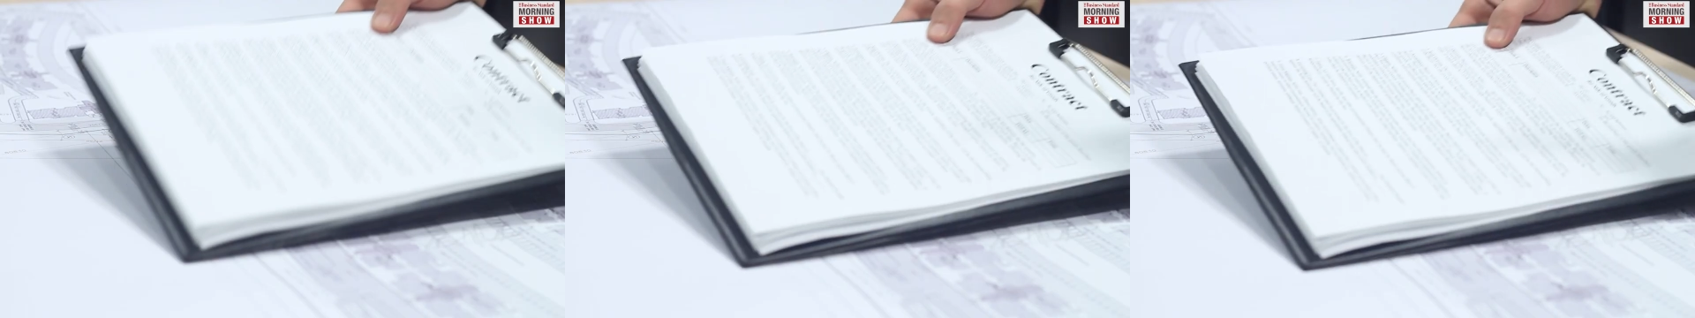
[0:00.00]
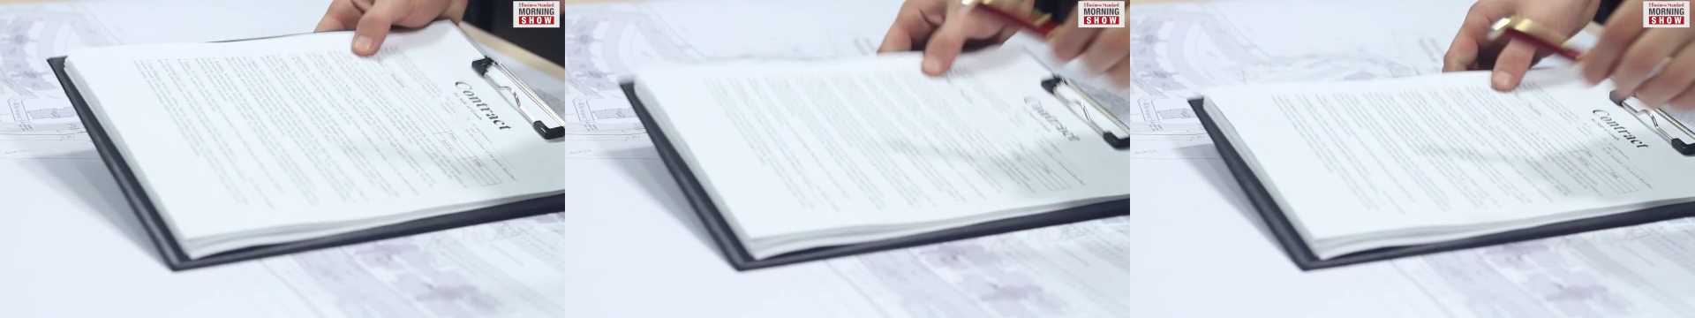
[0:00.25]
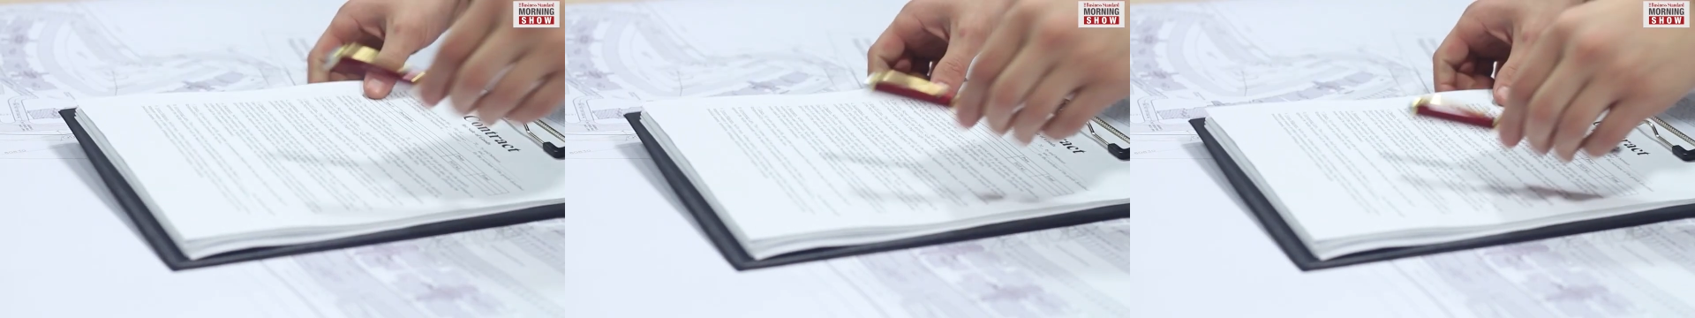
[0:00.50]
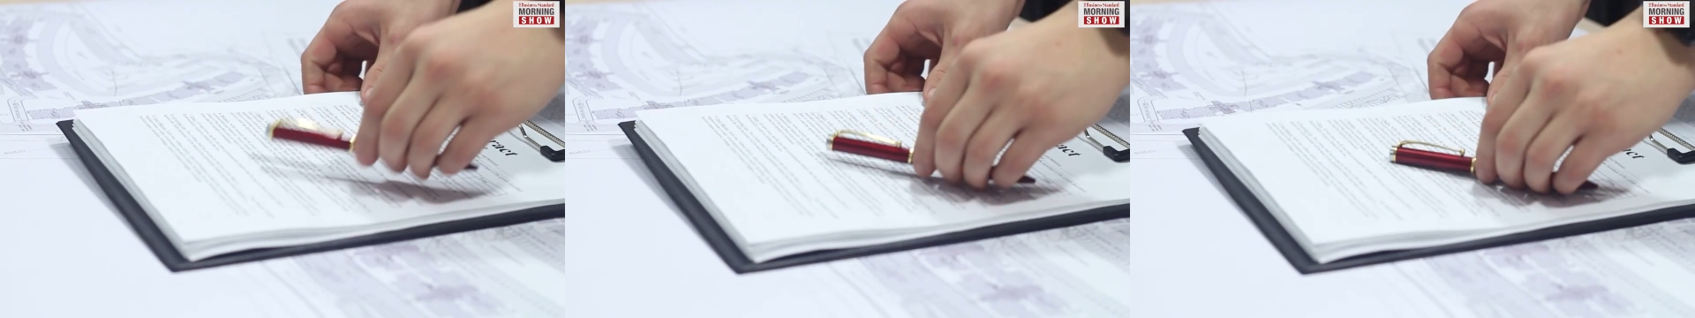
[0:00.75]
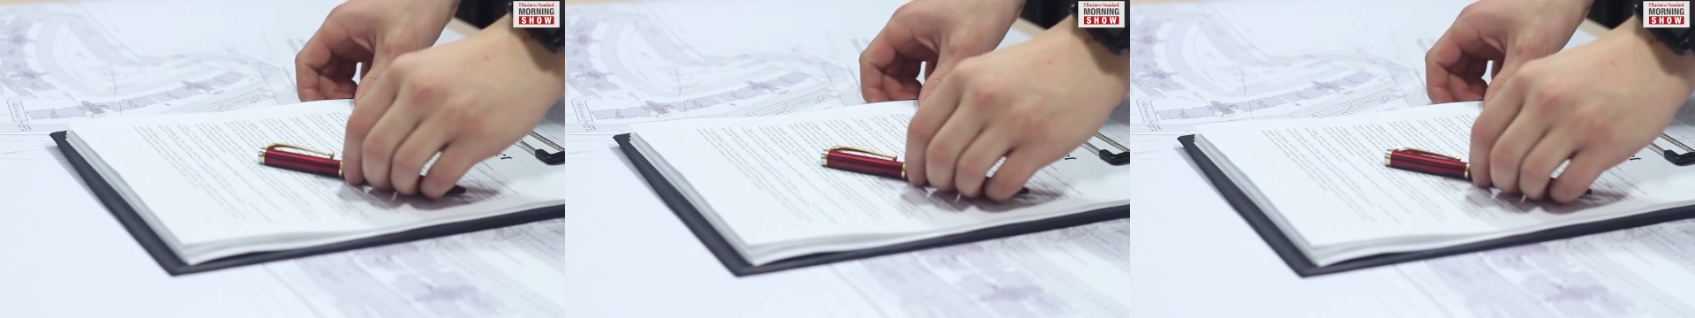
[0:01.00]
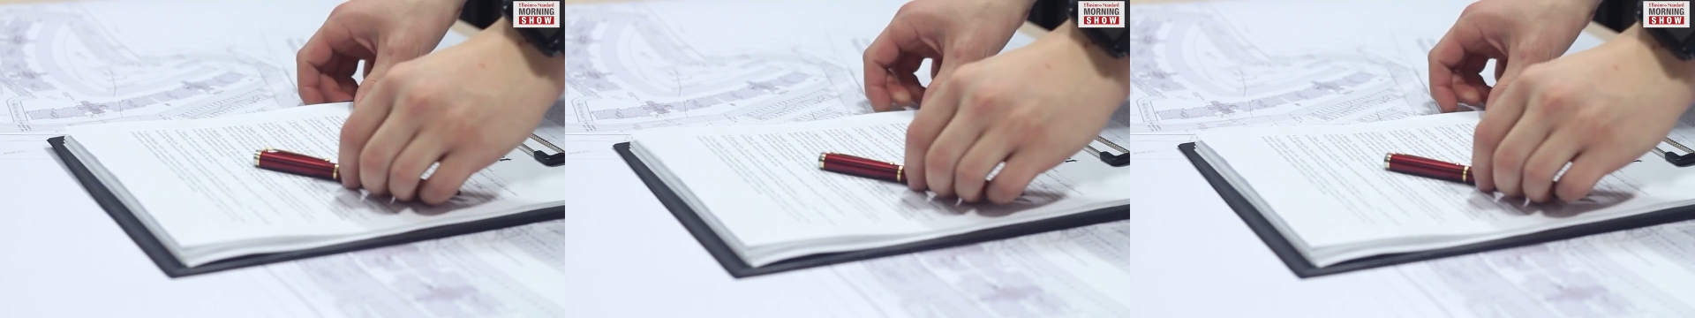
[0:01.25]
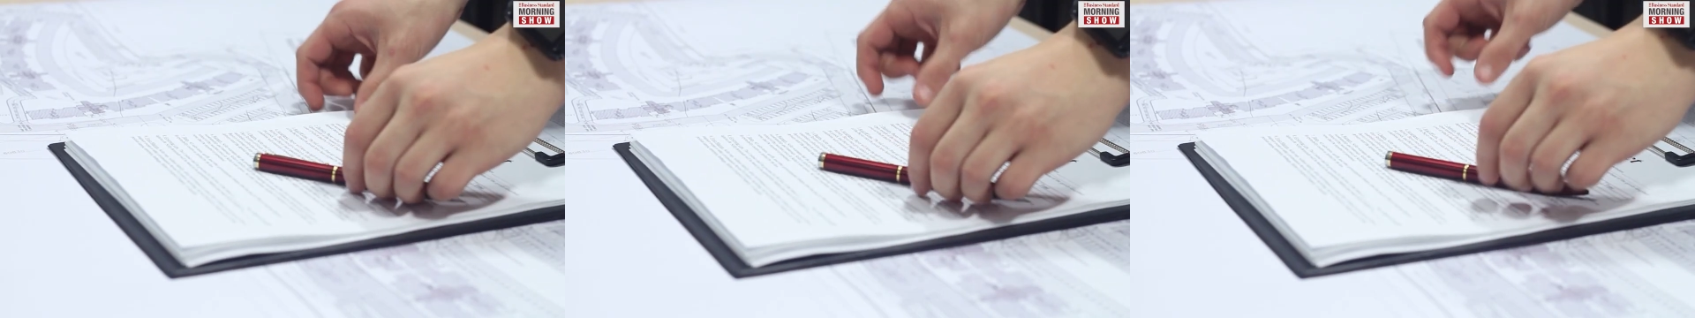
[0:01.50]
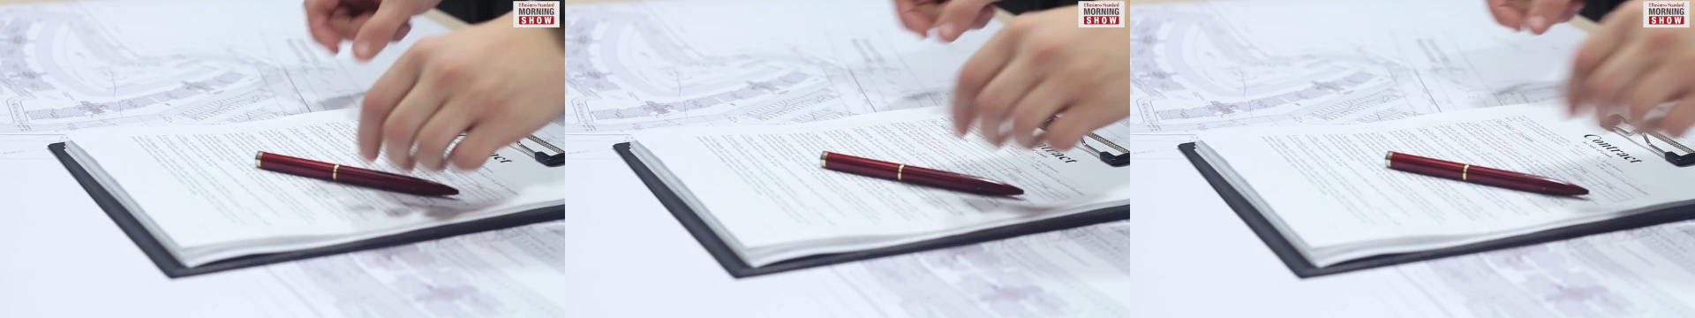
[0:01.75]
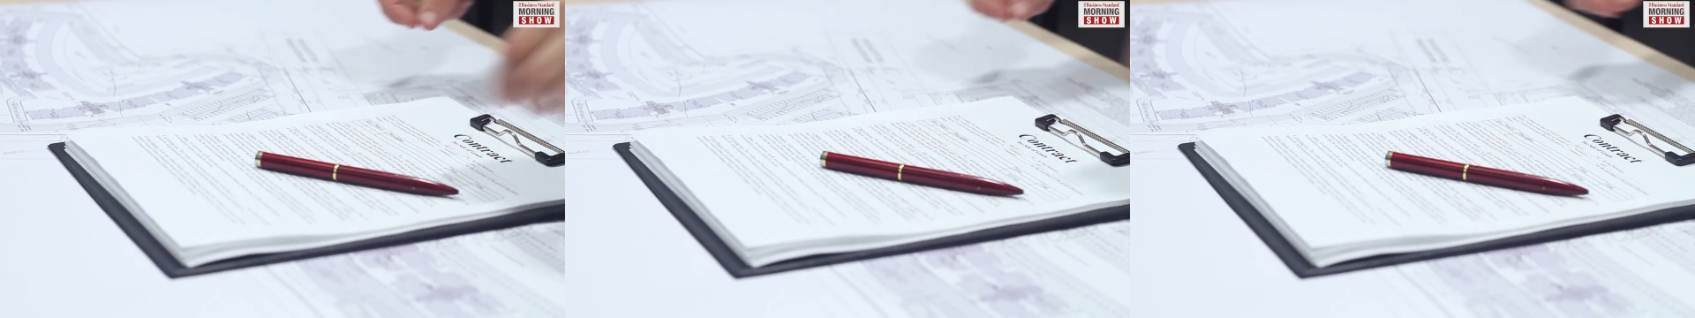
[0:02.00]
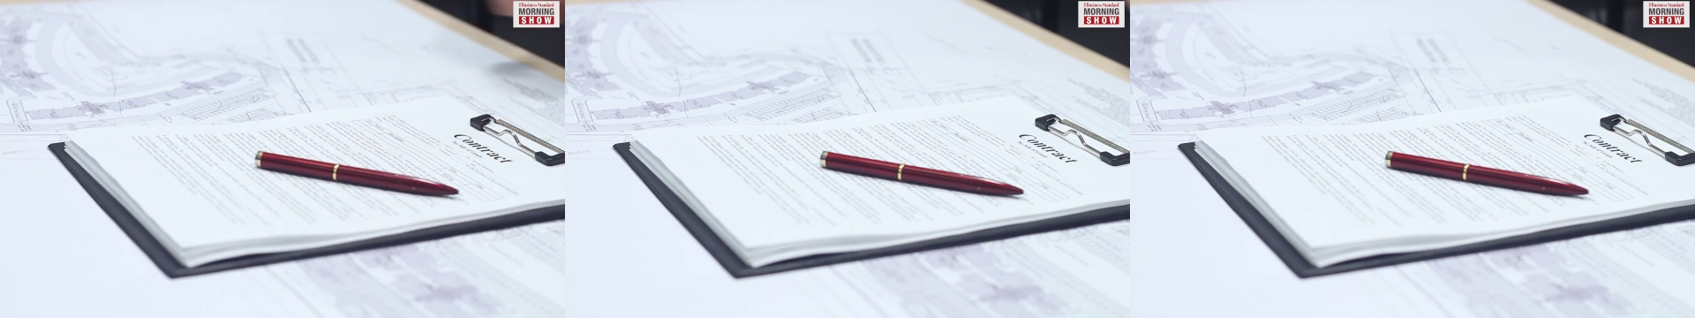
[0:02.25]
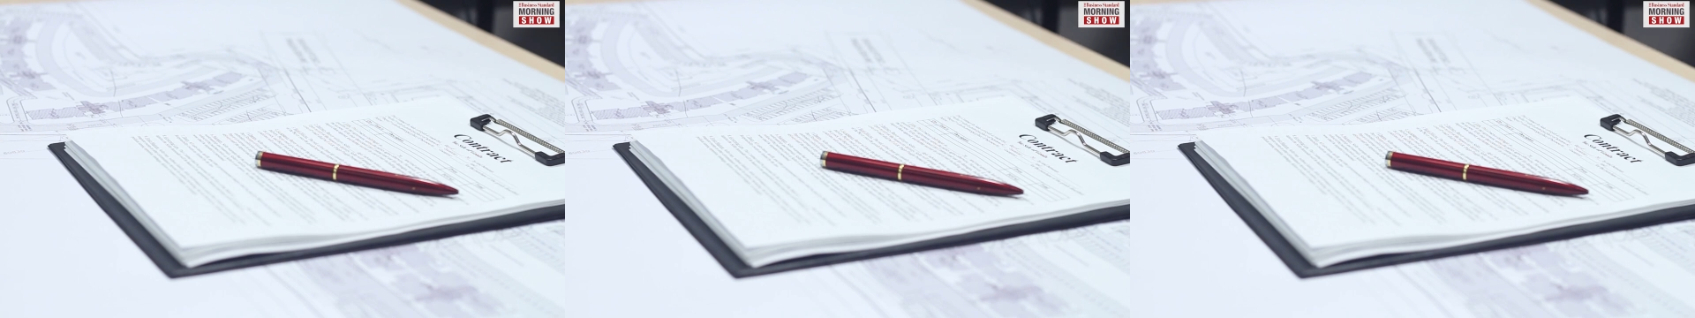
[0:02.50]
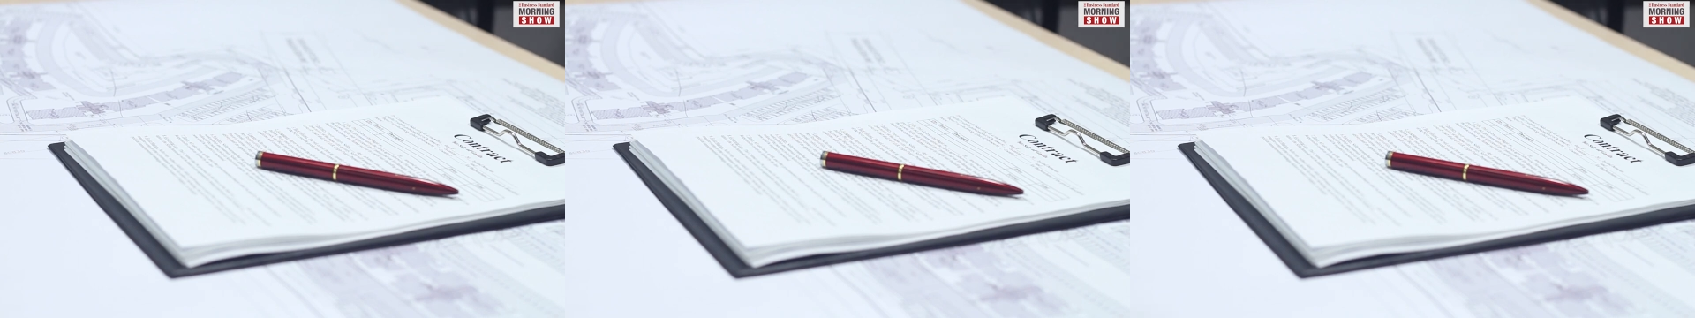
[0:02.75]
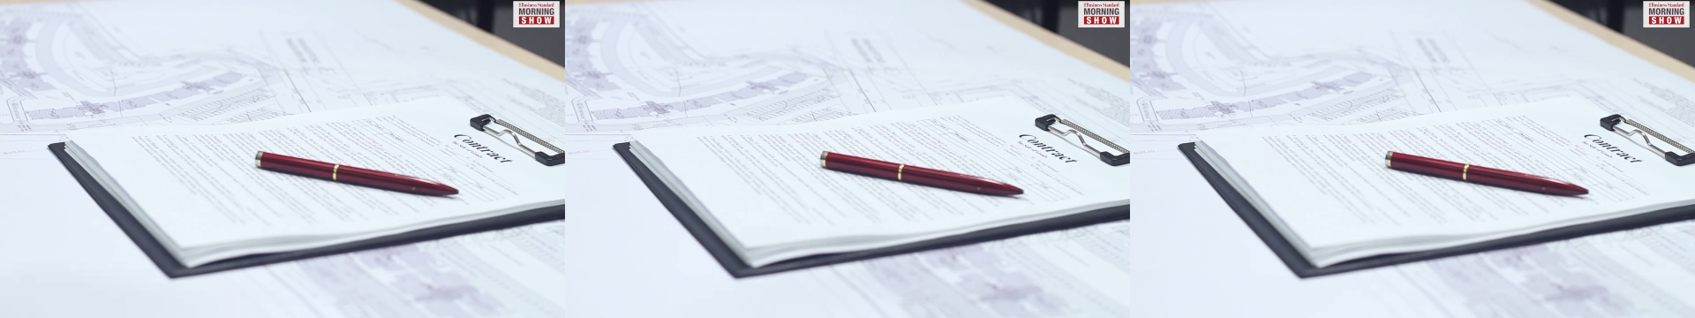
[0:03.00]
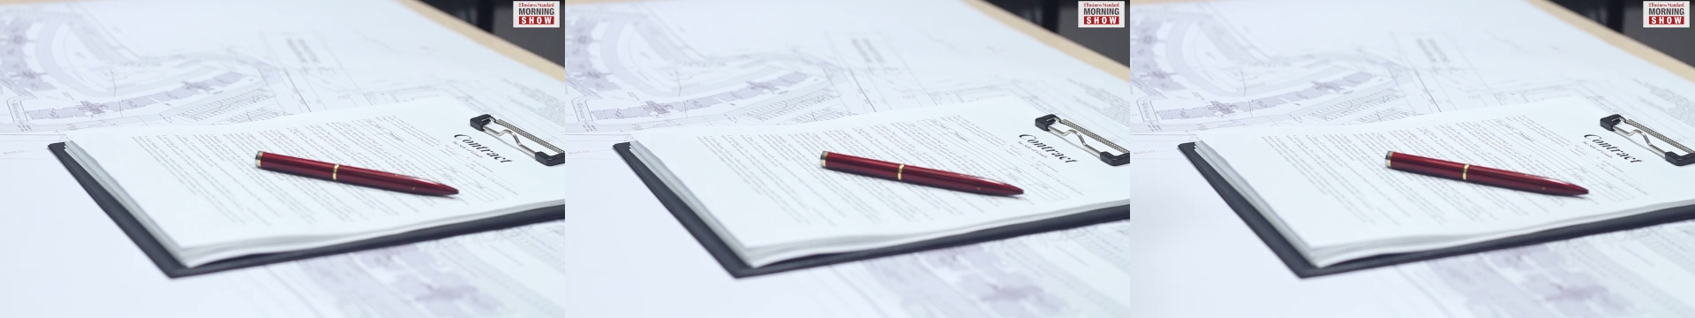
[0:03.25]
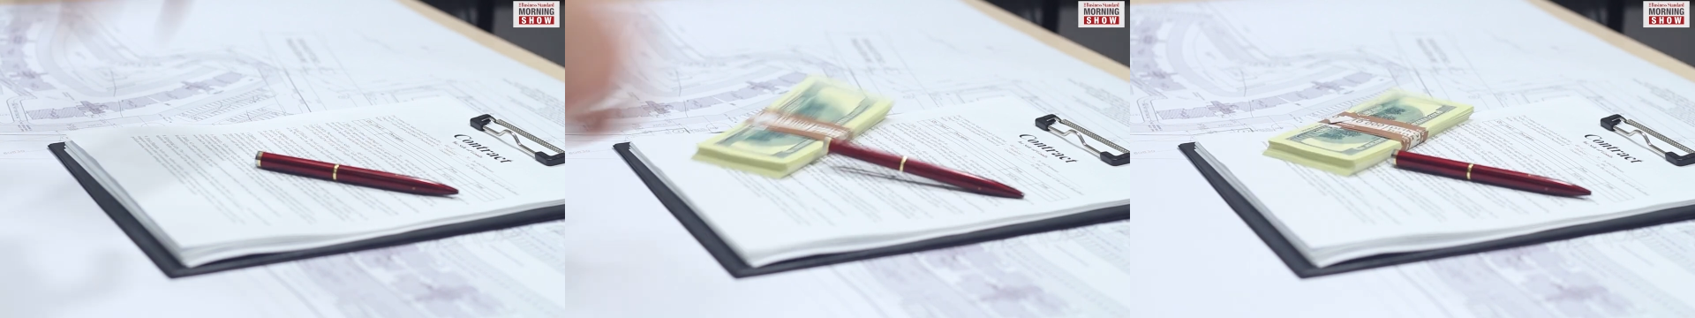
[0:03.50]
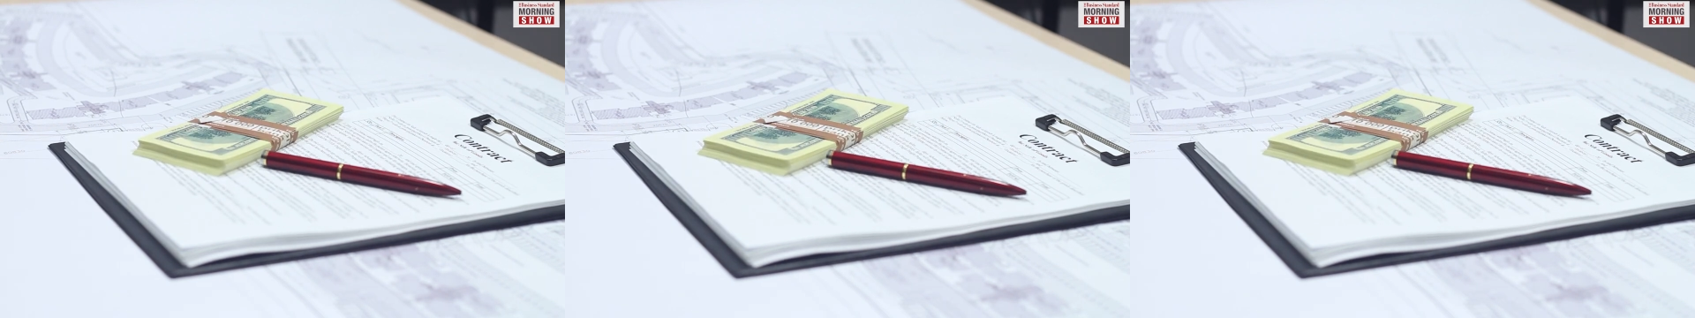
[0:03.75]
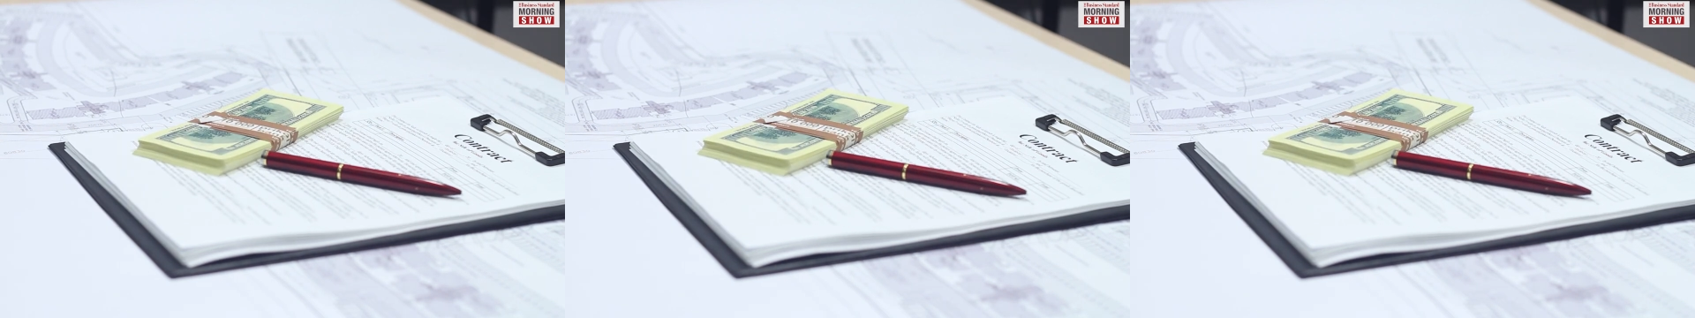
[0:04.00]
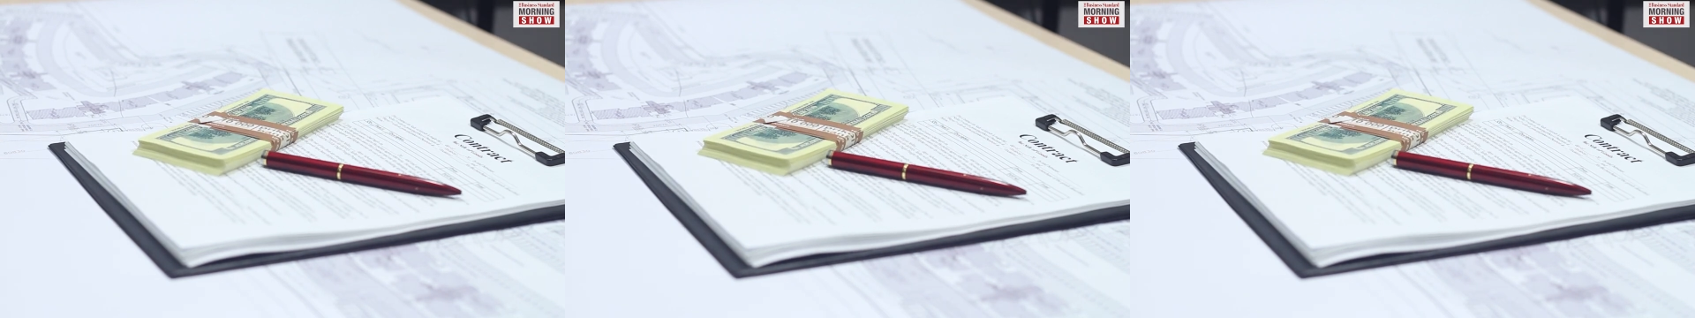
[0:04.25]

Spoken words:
(no speaker visible)